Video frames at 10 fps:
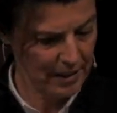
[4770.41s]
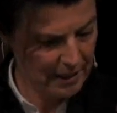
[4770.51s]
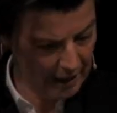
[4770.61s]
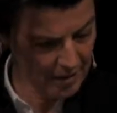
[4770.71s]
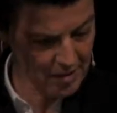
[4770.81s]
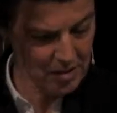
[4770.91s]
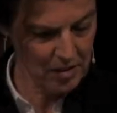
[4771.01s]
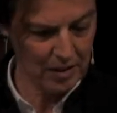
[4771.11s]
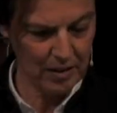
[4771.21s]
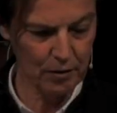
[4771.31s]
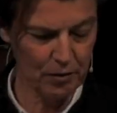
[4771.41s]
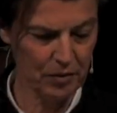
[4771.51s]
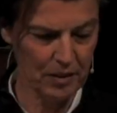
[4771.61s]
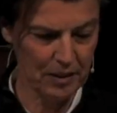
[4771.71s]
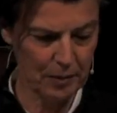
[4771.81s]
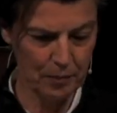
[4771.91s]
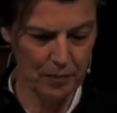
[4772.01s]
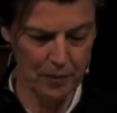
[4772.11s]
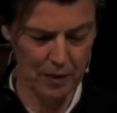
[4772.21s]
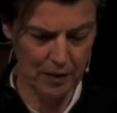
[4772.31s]
I mean, how do you know?
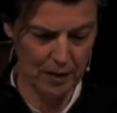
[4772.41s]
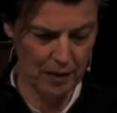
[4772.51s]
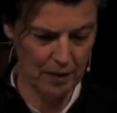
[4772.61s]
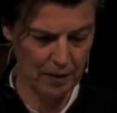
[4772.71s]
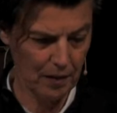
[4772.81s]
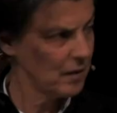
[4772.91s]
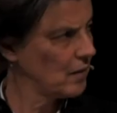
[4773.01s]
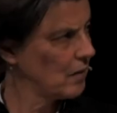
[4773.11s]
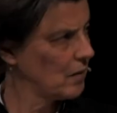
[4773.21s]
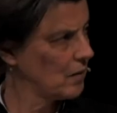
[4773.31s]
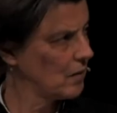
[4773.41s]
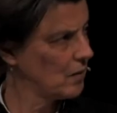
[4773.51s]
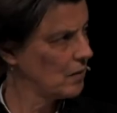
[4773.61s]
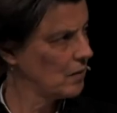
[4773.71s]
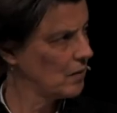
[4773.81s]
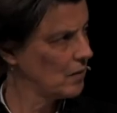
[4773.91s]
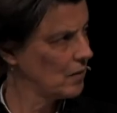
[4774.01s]
And if I might add to it.